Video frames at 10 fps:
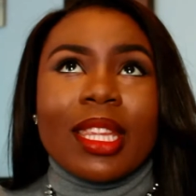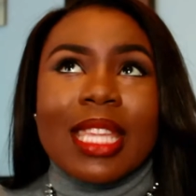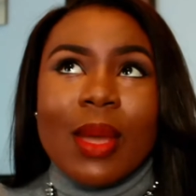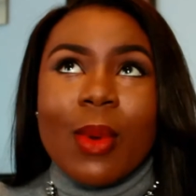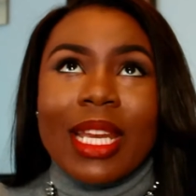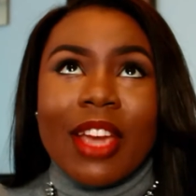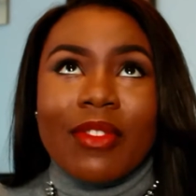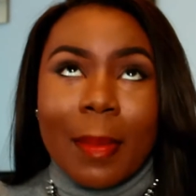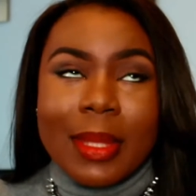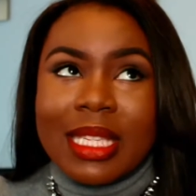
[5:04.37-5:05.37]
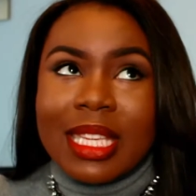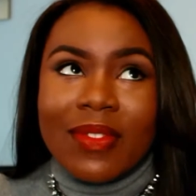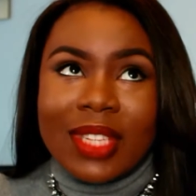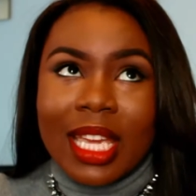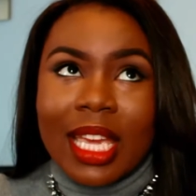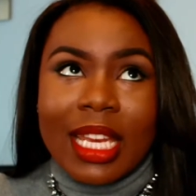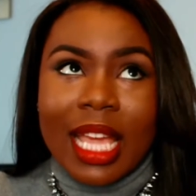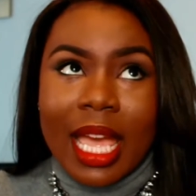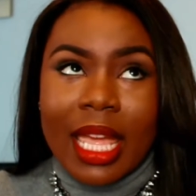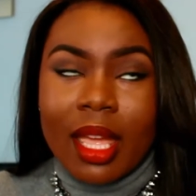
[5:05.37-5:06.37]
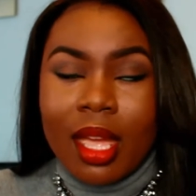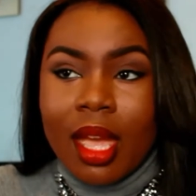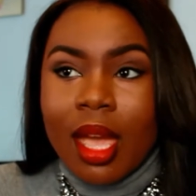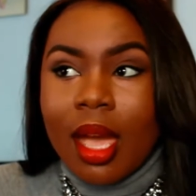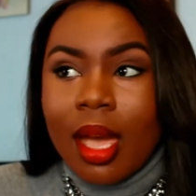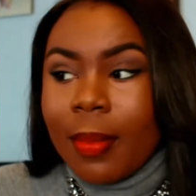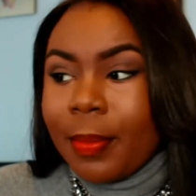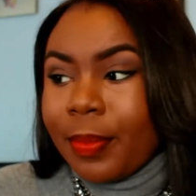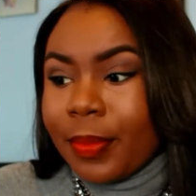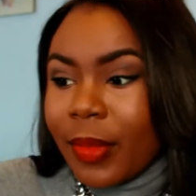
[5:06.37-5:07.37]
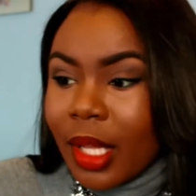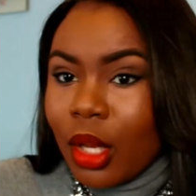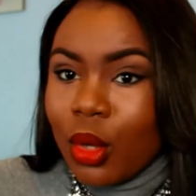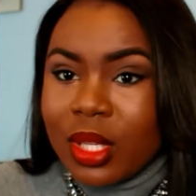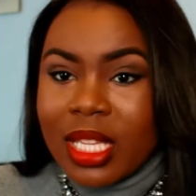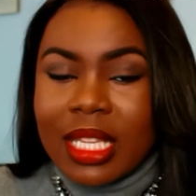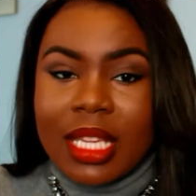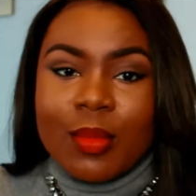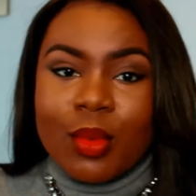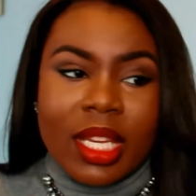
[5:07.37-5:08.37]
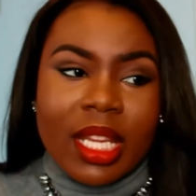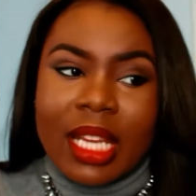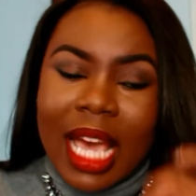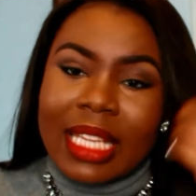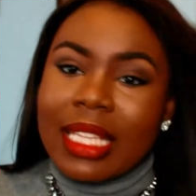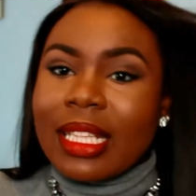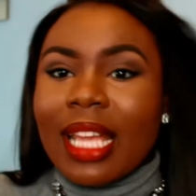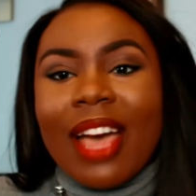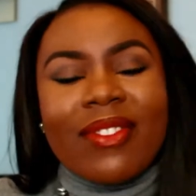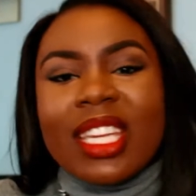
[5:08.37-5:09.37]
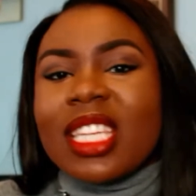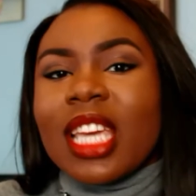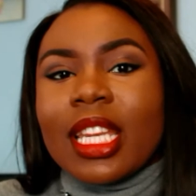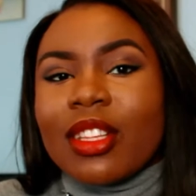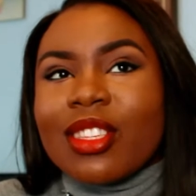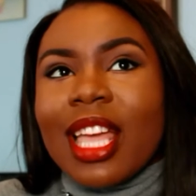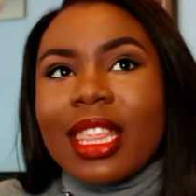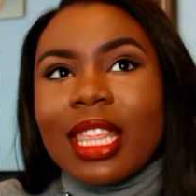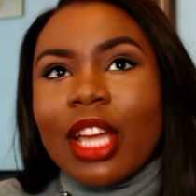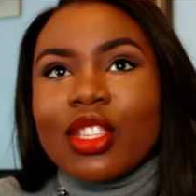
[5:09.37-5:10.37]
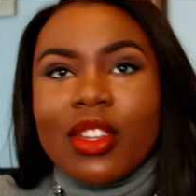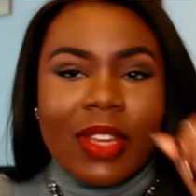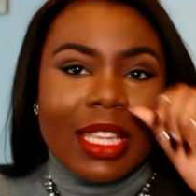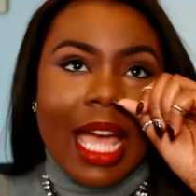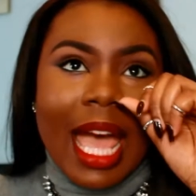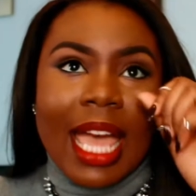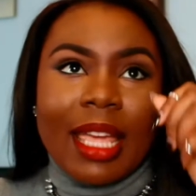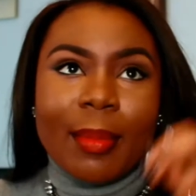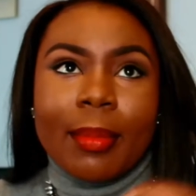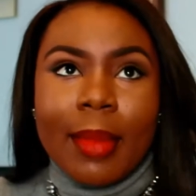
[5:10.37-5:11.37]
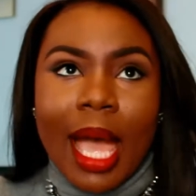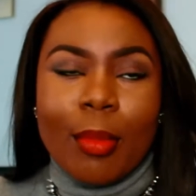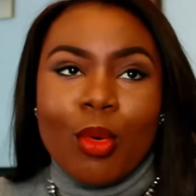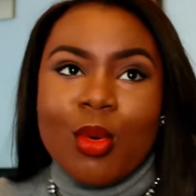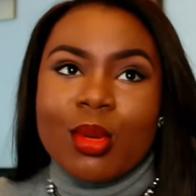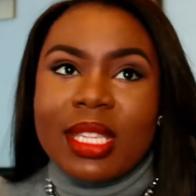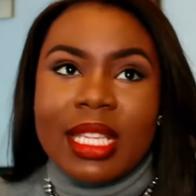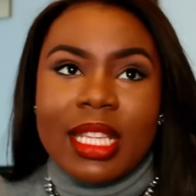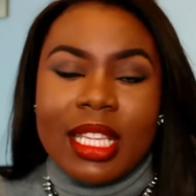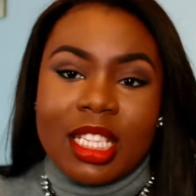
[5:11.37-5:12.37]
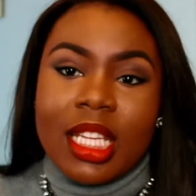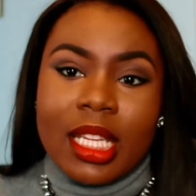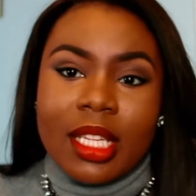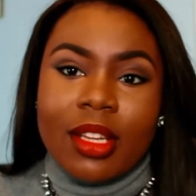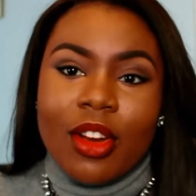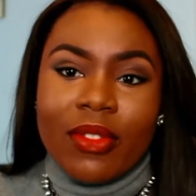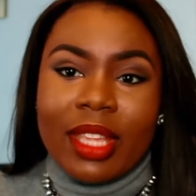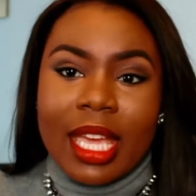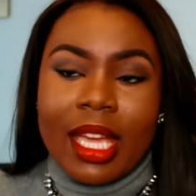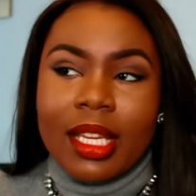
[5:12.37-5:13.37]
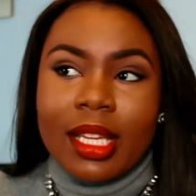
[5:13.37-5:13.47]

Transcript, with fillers: the, the, when I wrapped it the other day and I um, loosened it in the morning, I didn't have any shedding. So I, I do think that I am causing the shedding of the hair.